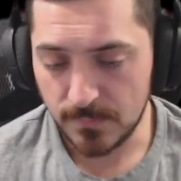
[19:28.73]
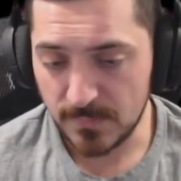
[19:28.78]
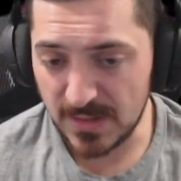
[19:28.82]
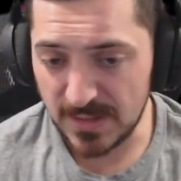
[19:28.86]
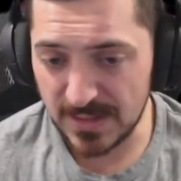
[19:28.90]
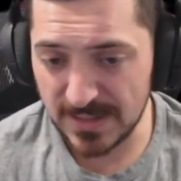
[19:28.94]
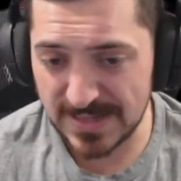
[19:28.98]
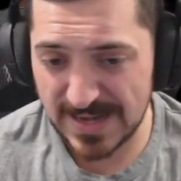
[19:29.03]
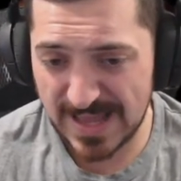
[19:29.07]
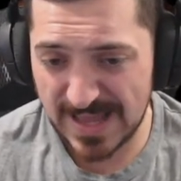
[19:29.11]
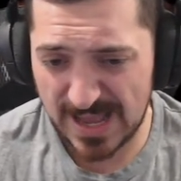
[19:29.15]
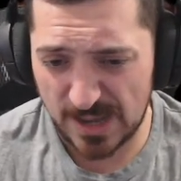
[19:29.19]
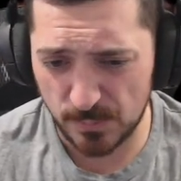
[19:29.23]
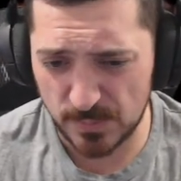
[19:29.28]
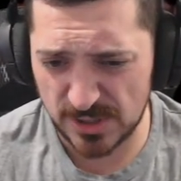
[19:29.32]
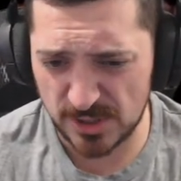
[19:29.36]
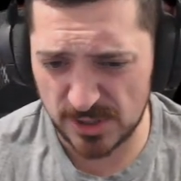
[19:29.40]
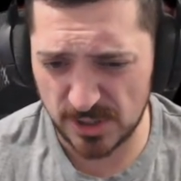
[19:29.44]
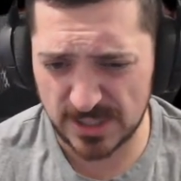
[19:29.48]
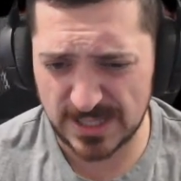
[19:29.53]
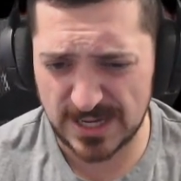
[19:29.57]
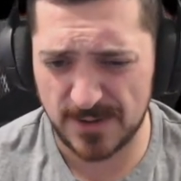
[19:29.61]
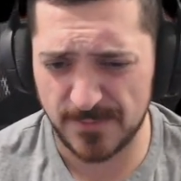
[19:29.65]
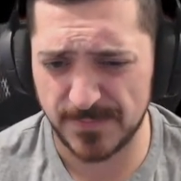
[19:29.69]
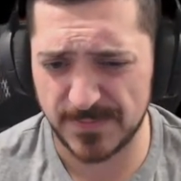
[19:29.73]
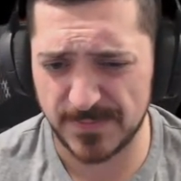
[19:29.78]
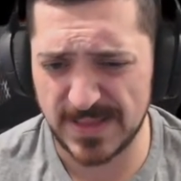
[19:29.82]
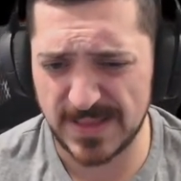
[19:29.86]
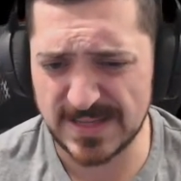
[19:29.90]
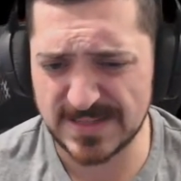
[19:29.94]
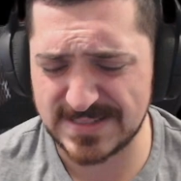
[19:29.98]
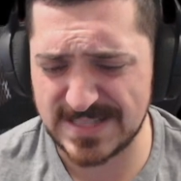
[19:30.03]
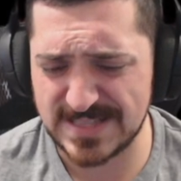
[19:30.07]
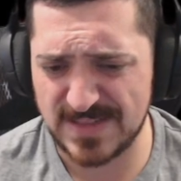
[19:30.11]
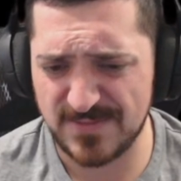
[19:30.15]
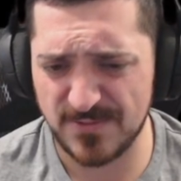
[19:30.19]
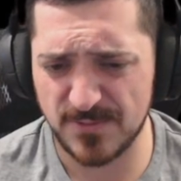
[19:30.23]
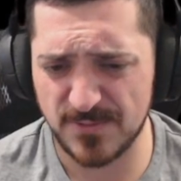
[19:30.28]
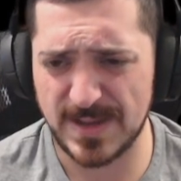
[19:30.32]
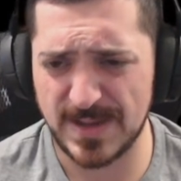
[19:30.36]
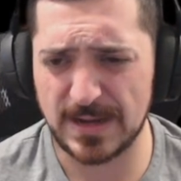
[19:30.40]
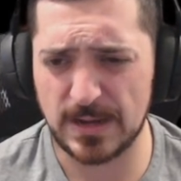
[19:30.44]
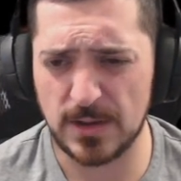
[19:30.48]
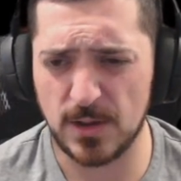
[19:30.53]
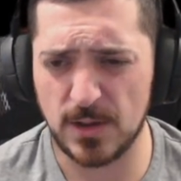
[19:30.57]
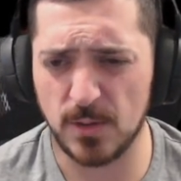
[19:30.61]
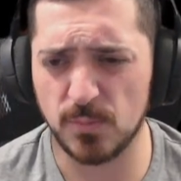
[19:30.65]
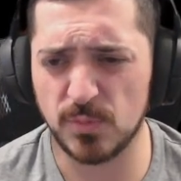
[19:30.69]
Now we look at our flex. David
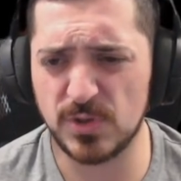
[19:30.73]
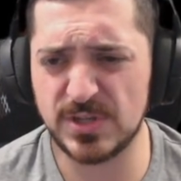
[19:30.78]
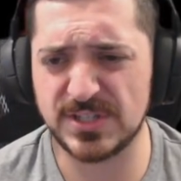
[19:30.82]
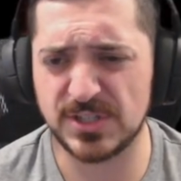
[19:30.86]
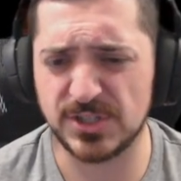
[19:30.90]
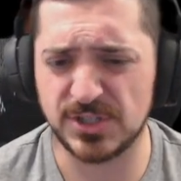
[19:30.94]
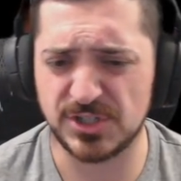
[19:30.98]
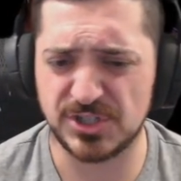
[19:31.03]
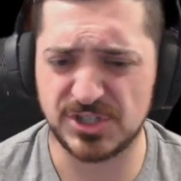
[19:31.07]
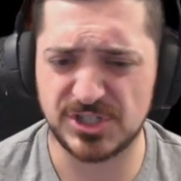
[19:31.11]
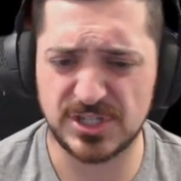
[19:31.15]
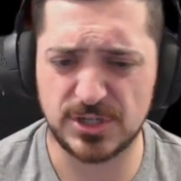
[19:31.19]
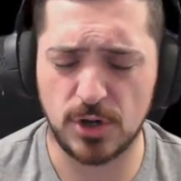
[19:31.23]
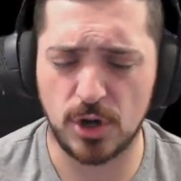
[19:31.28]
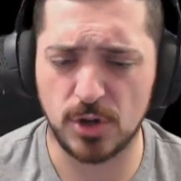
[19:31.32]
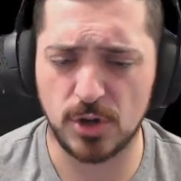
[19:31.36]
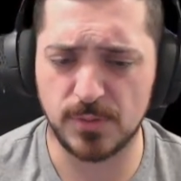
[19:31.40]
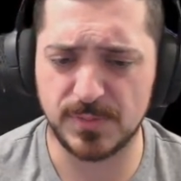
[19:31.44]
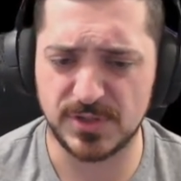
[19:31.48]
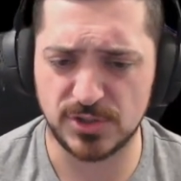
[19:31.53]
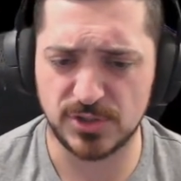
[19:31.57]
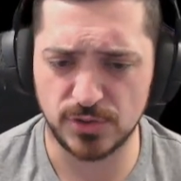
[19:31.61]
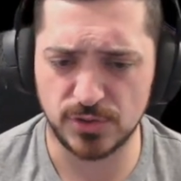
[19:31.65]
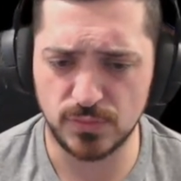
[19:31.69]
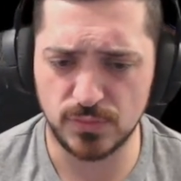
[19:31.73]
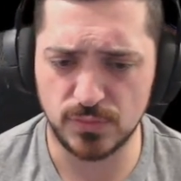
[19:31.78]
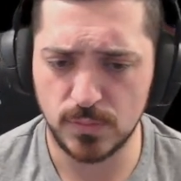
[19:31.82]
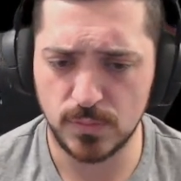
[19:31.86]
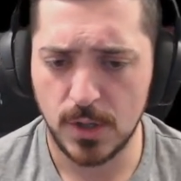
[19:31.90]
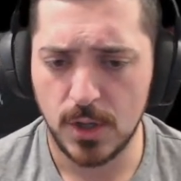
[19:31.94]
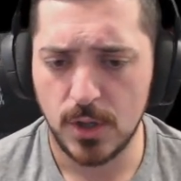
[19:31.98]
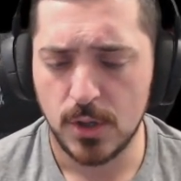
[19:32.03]
Montgomery is a legit RB2.